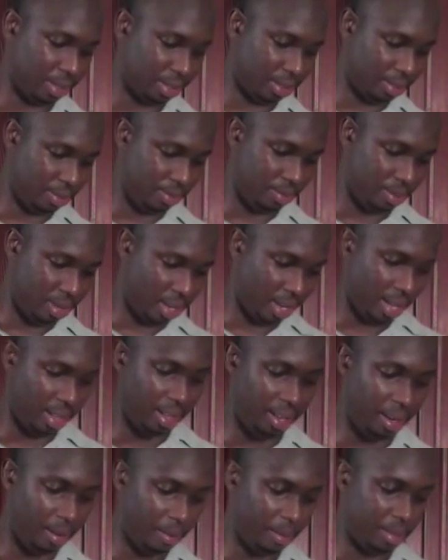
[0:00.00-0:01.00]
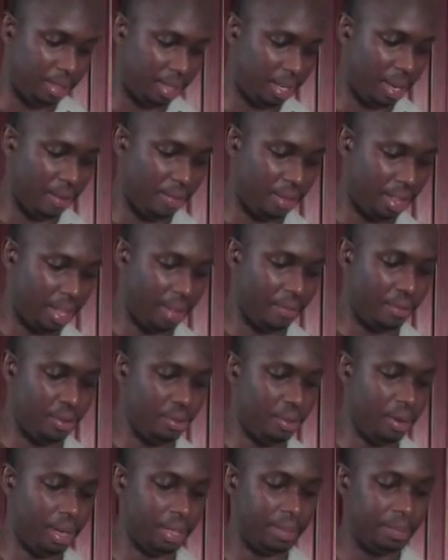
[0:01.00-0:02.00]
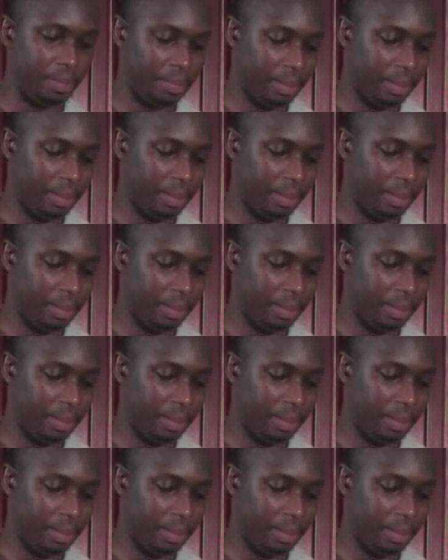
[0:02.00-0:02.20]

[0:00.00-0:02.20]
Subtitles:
So you could get the numbers and everything if you want